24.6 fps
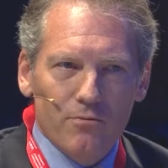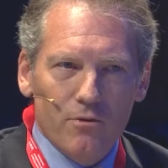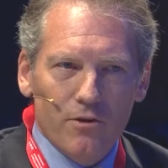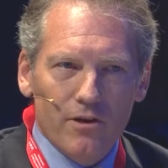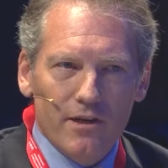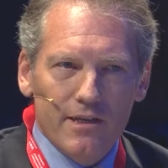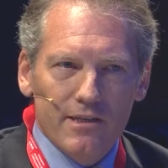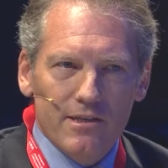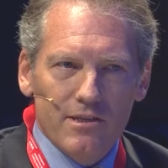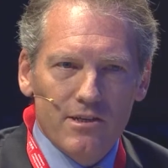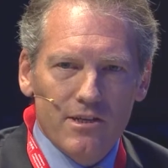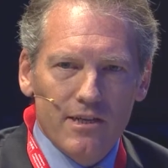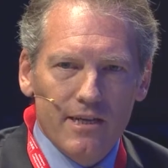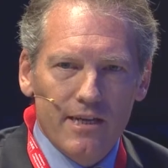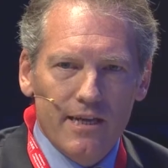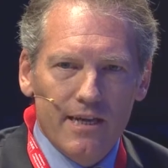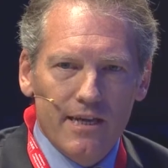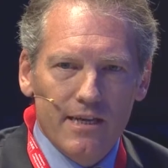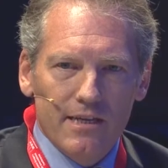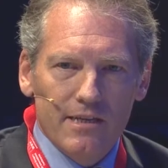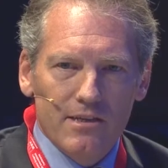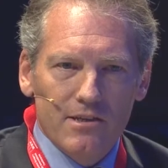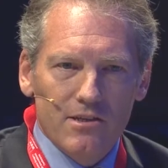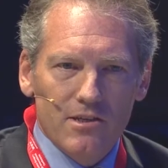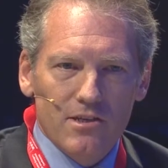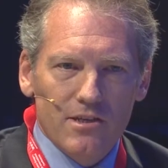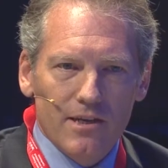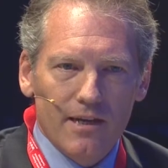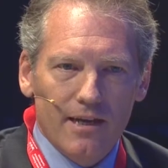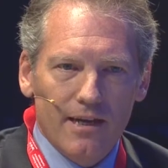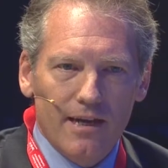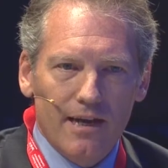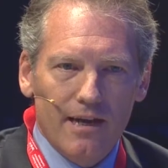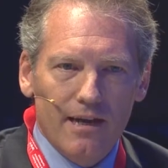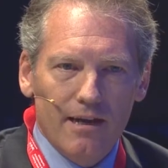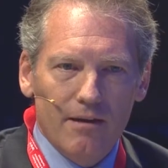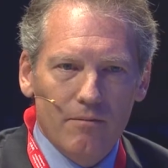What I see is,
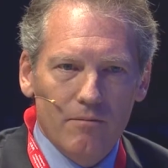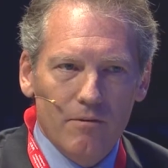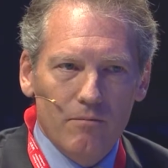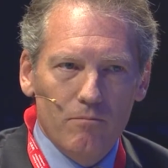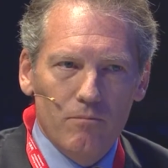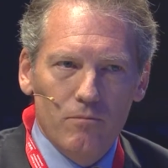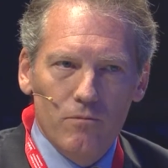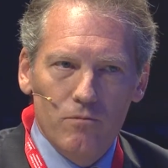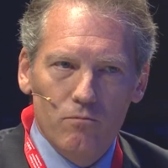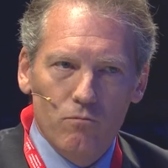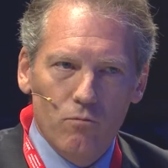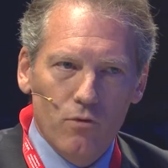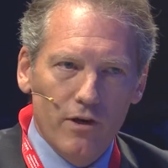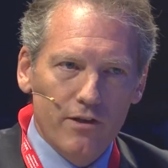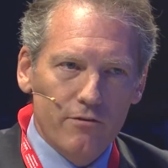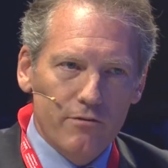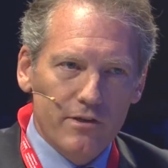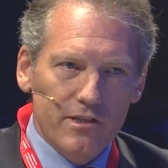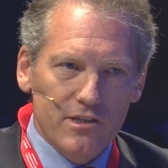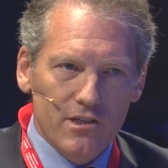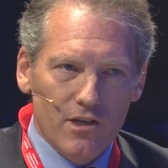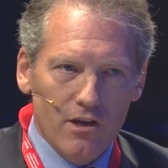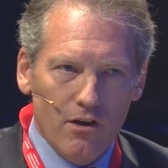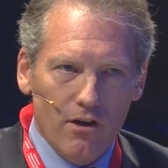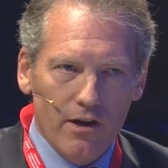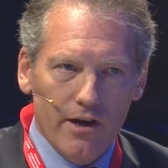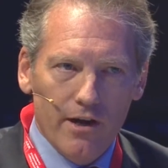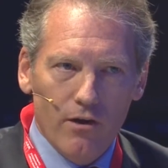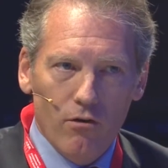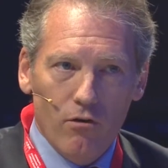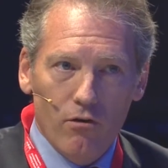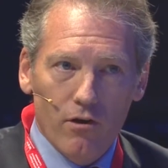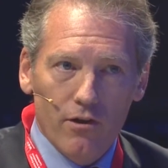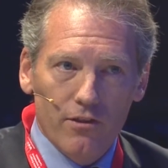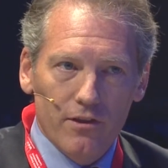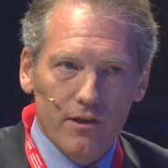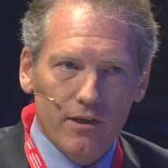whether it's Guy
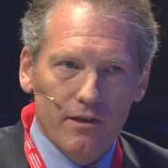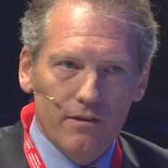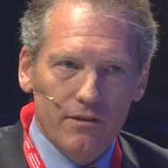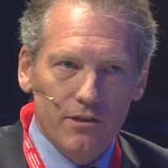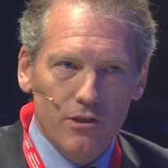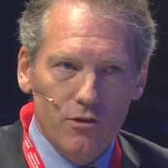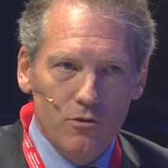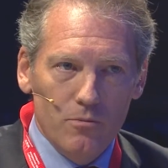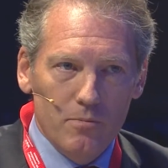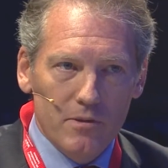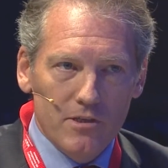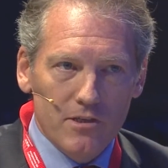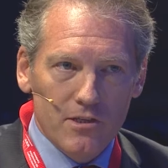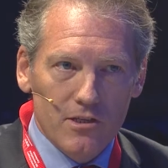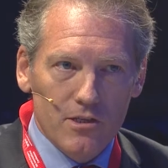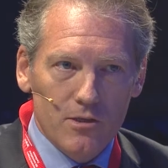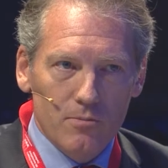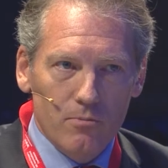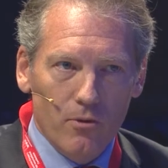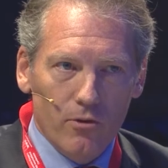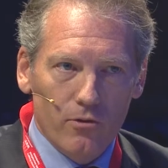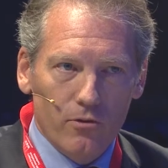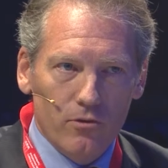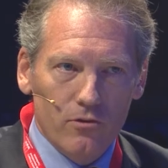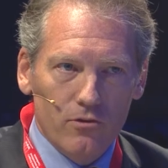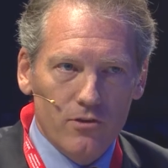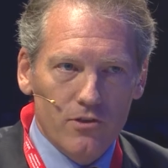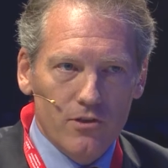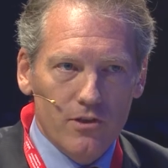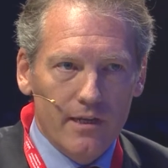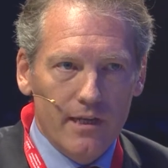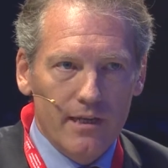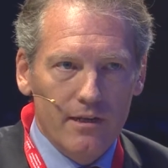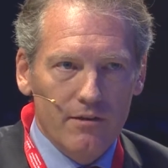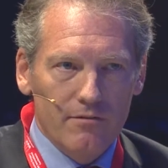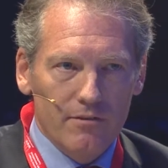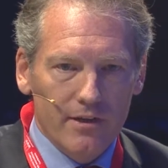or other new business models that
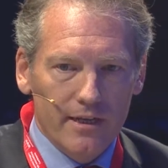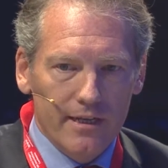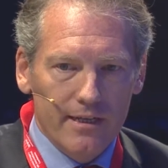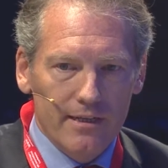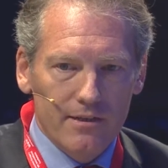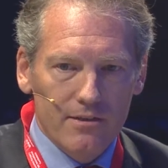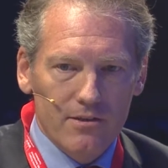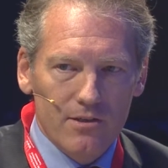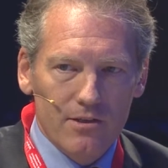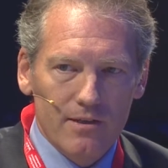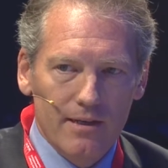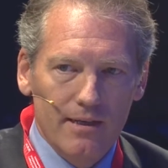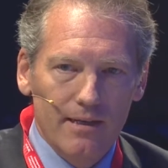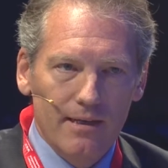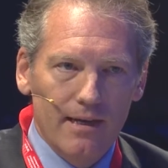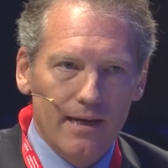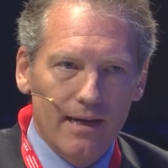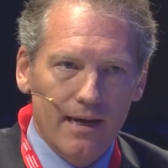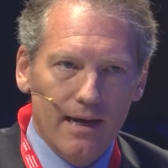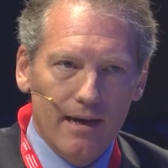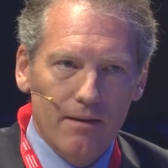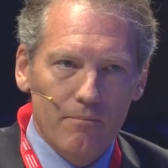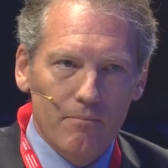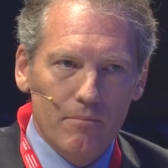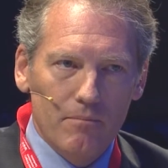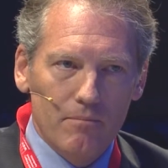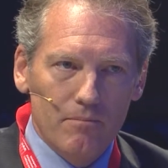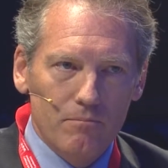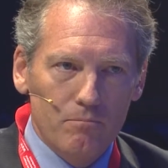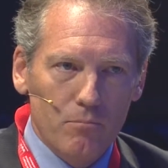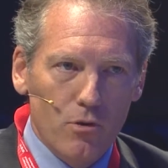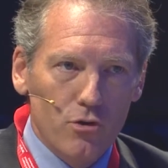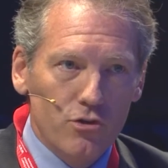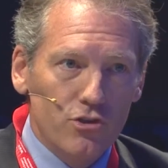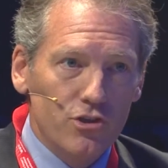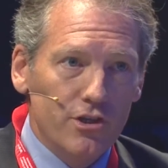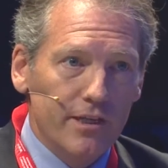innovate,
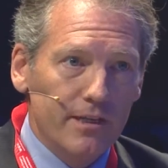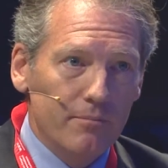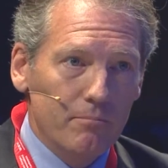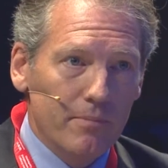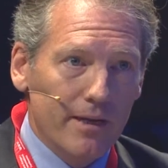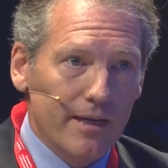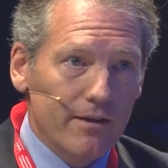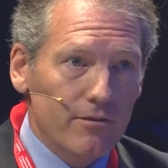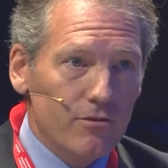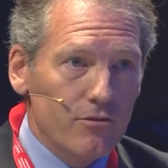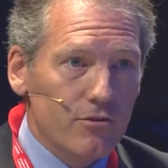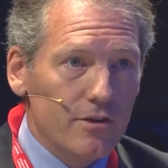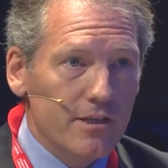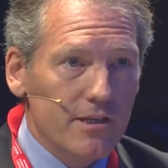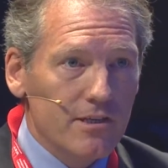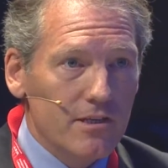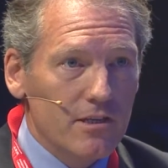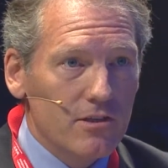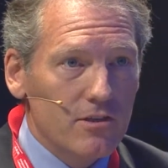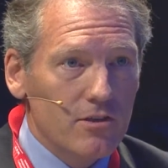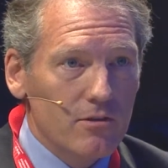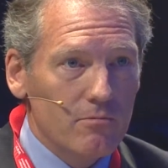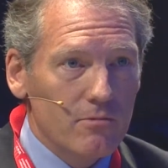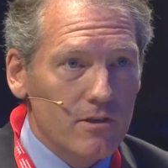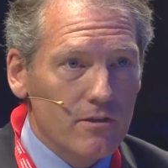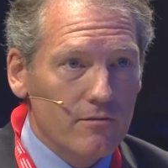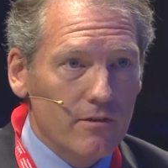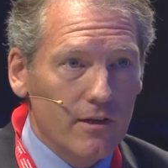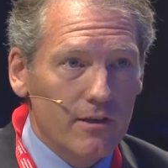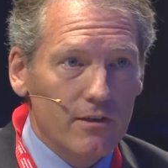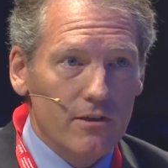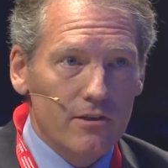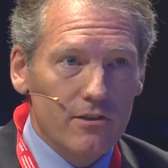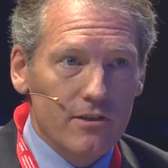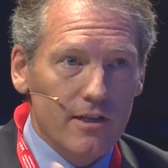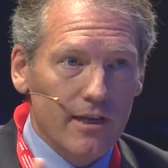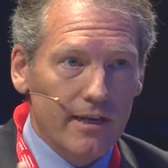pushing boundaries in terms of
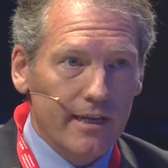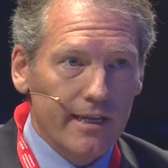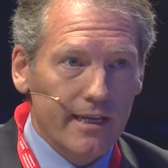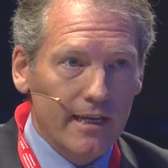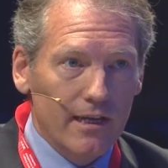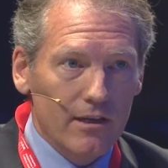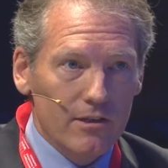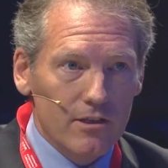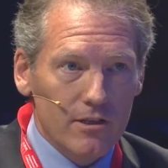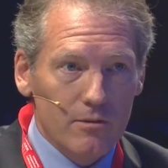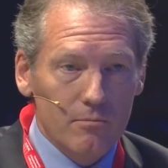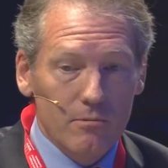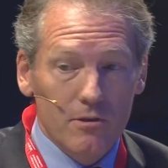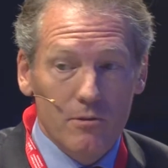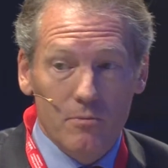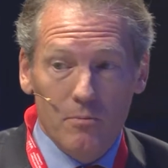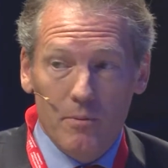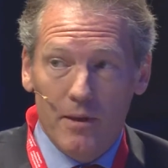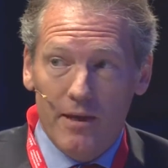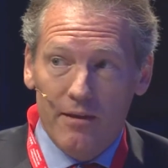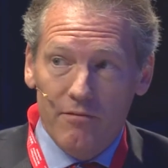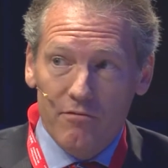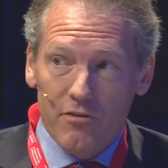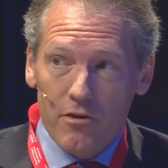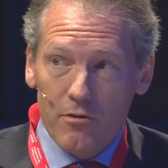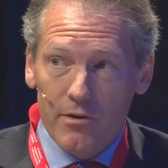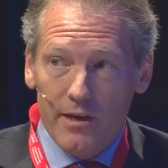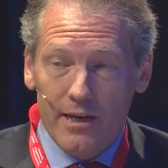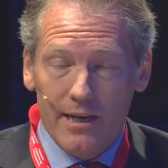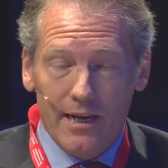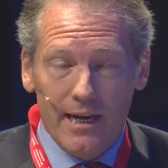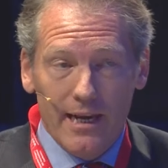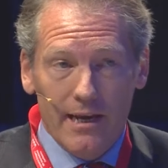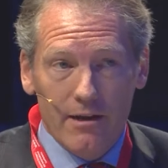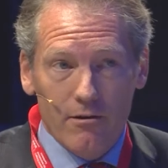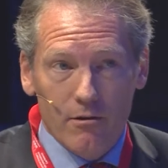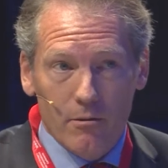understanding customers, being very
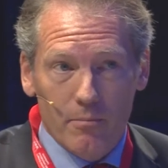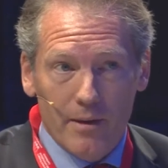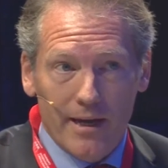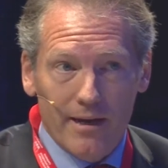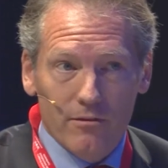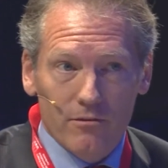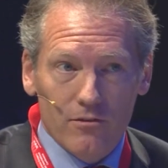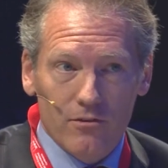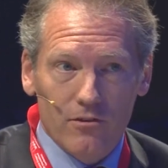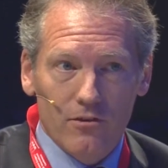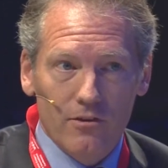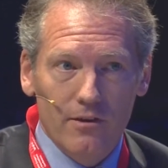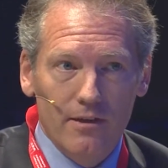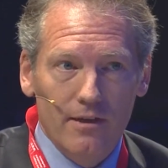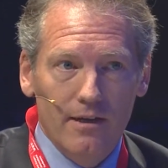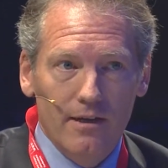clear about